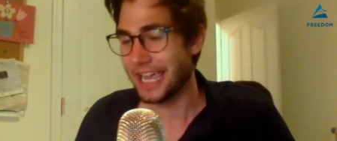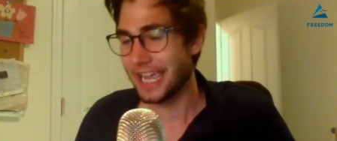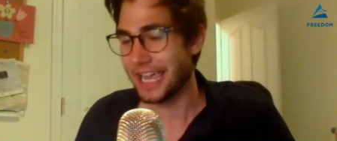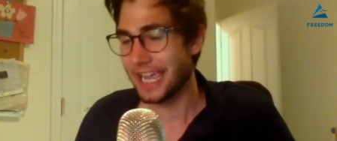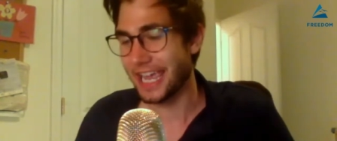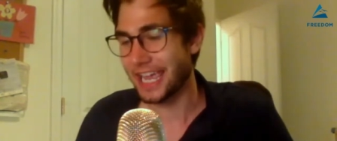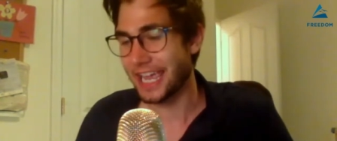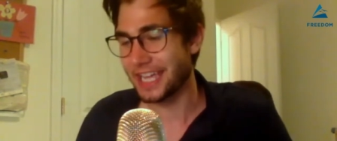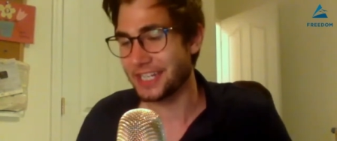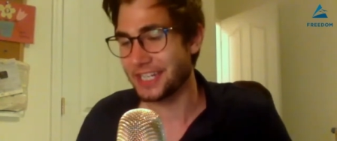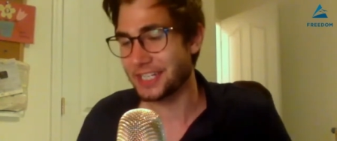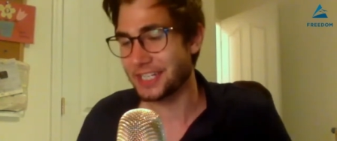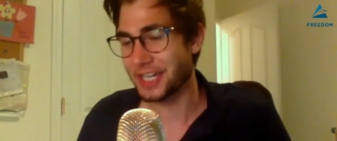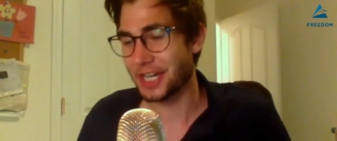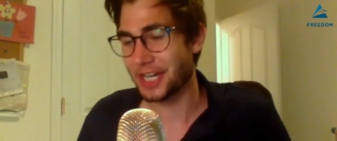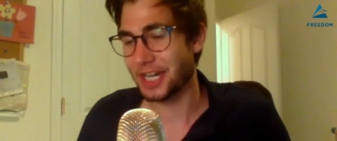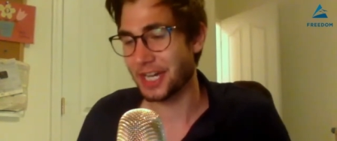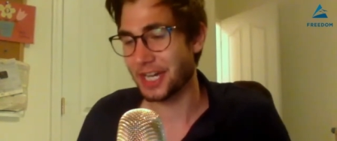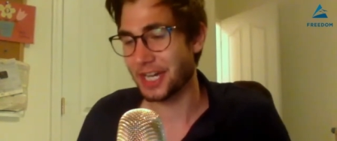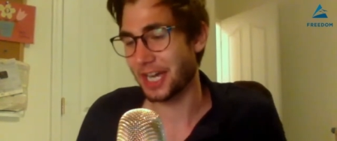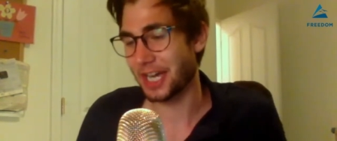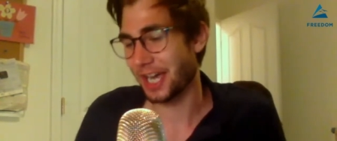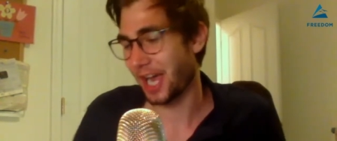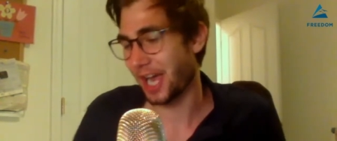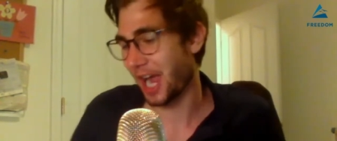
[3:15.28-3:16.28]
And
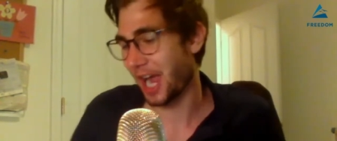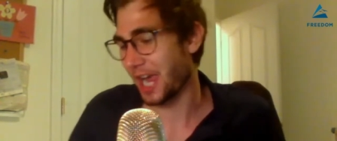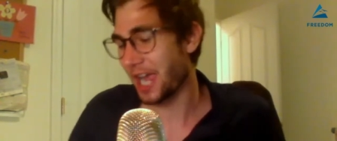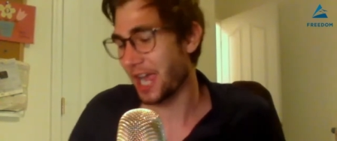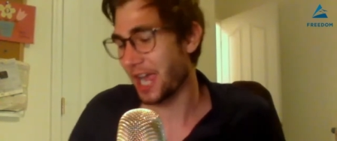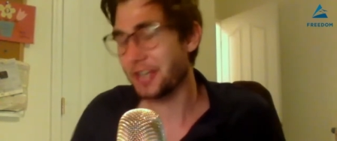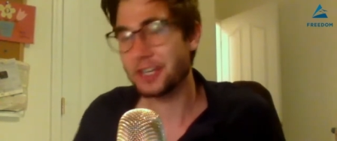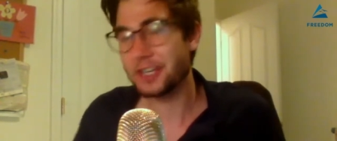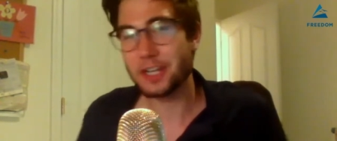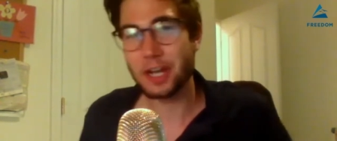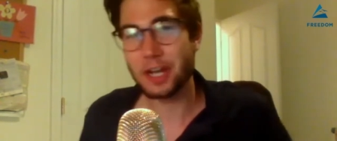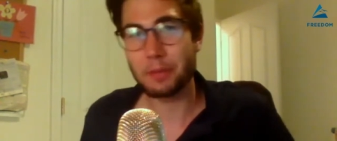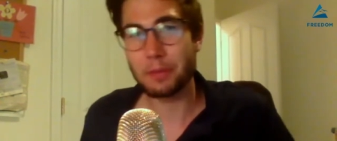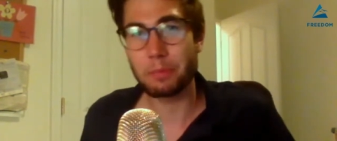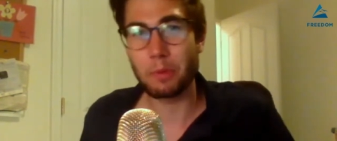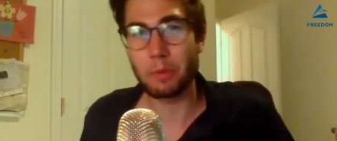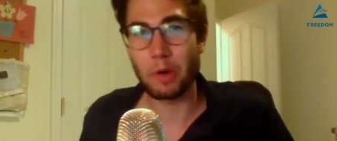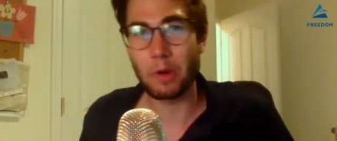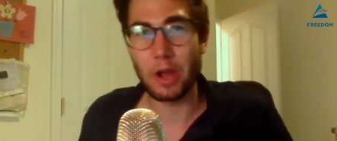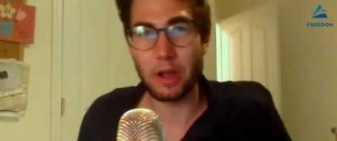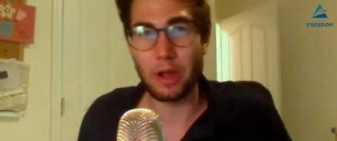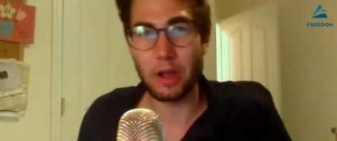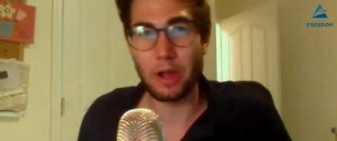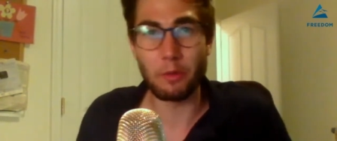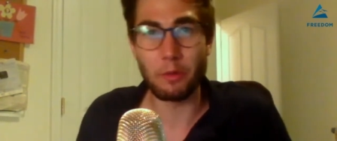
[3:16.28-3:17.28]
I ended up
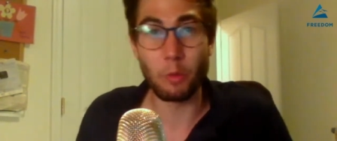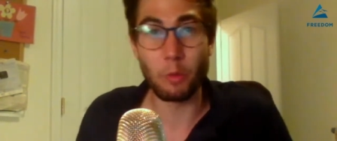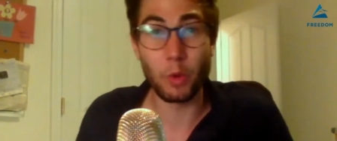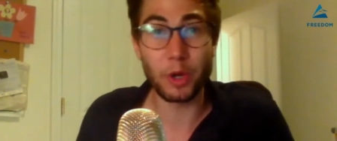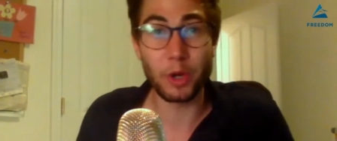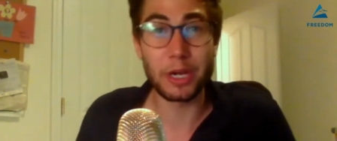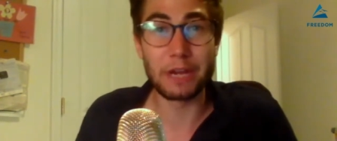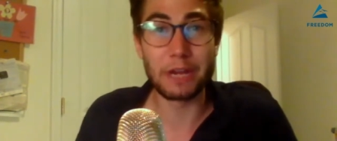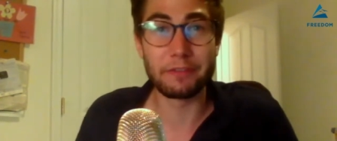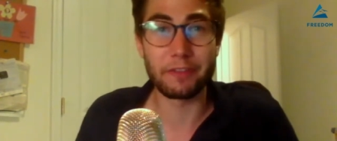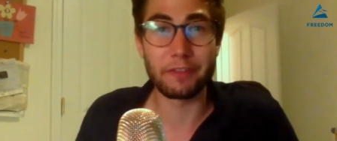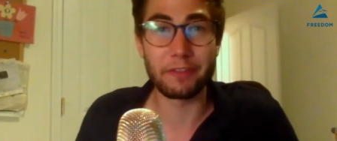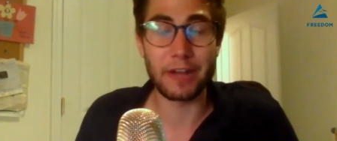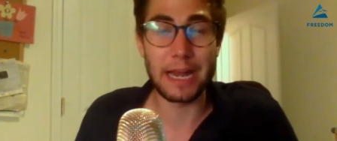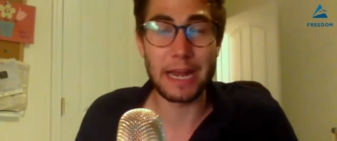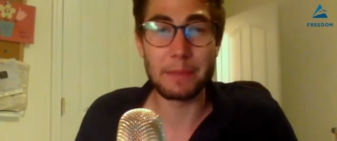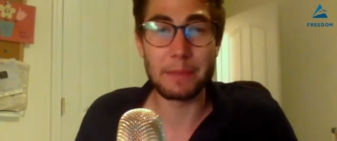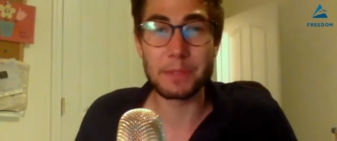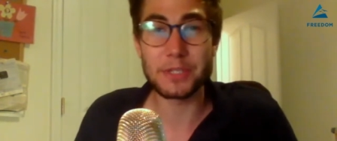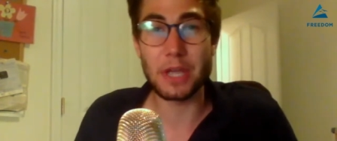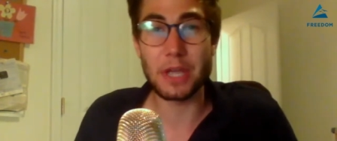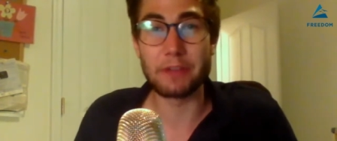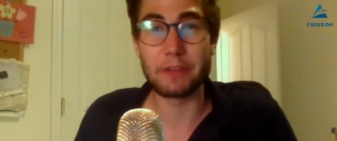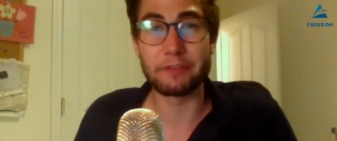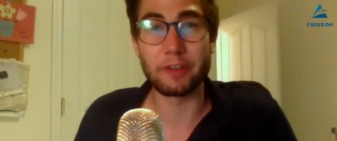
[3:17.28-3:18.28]
working for
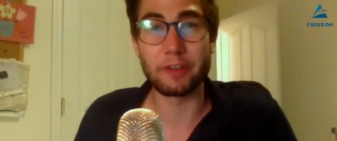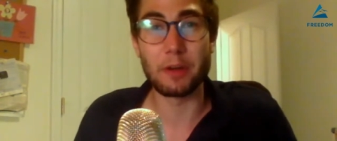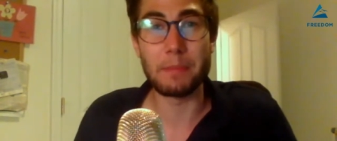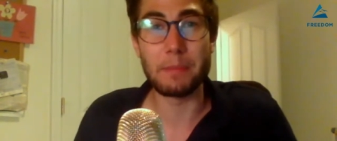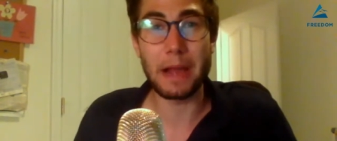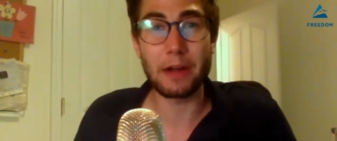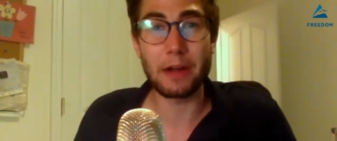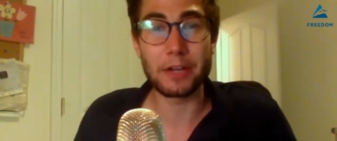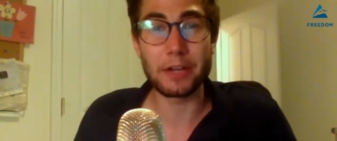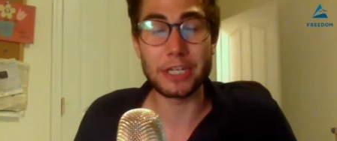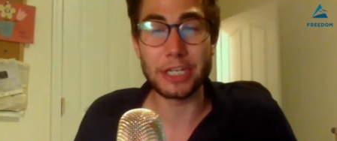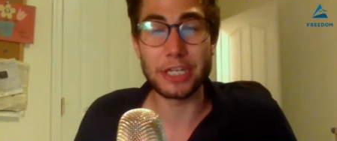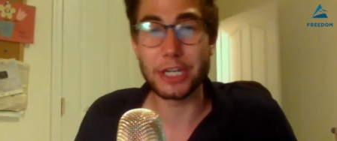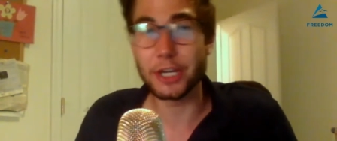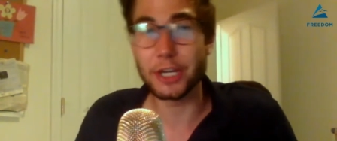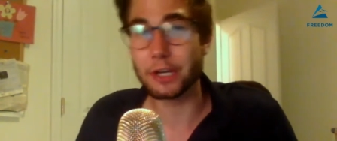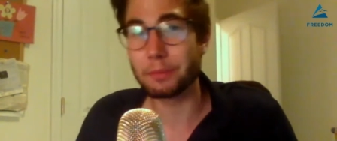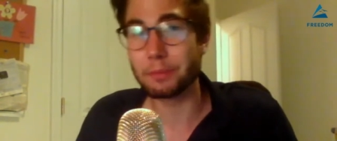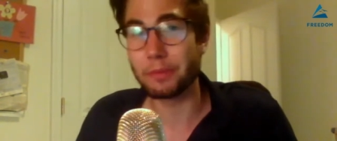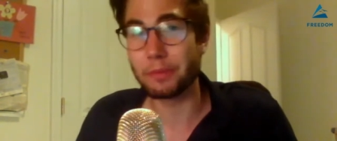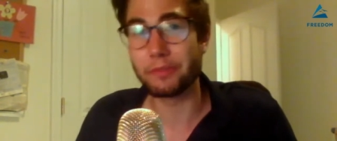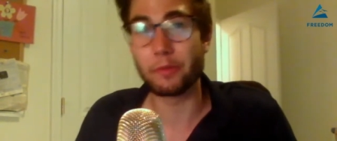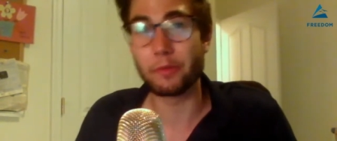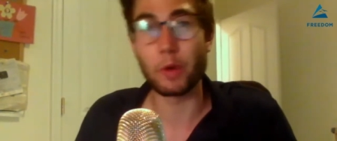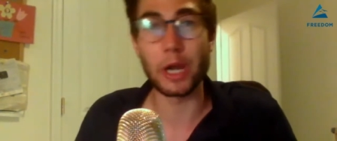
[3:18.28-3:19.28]
Amazon for about a year
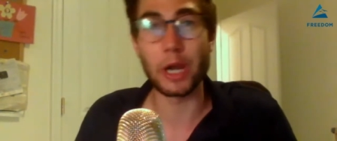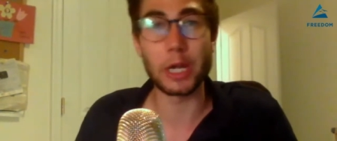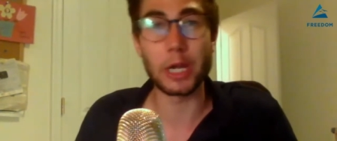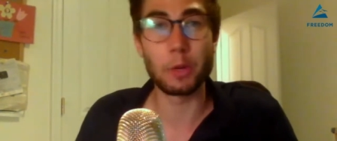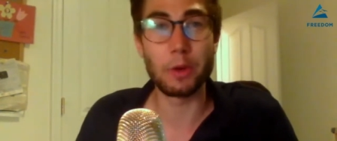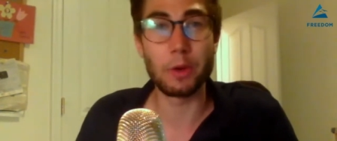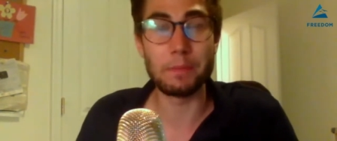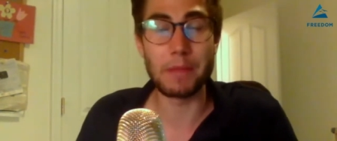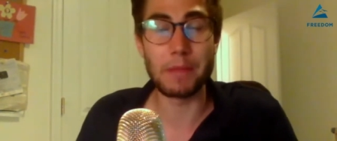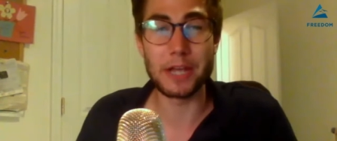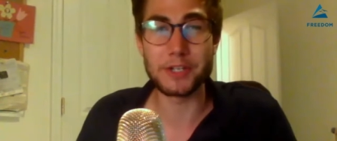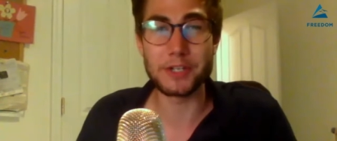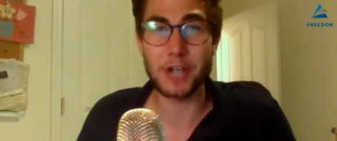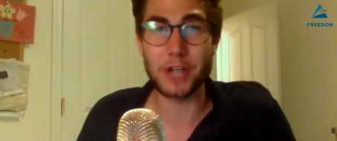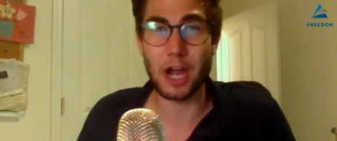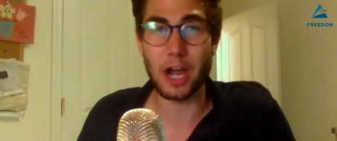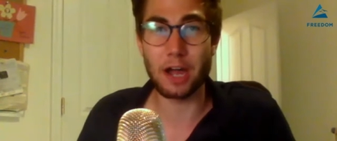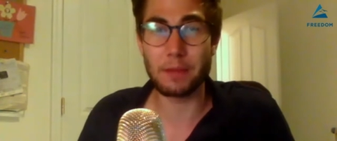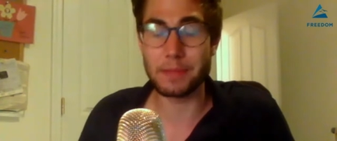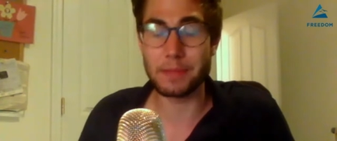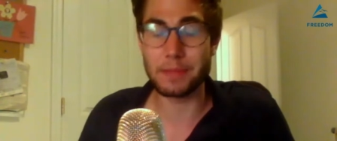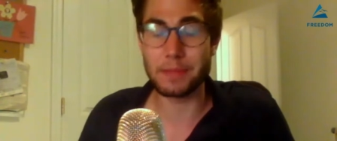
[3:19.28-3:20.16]
before I quit my job,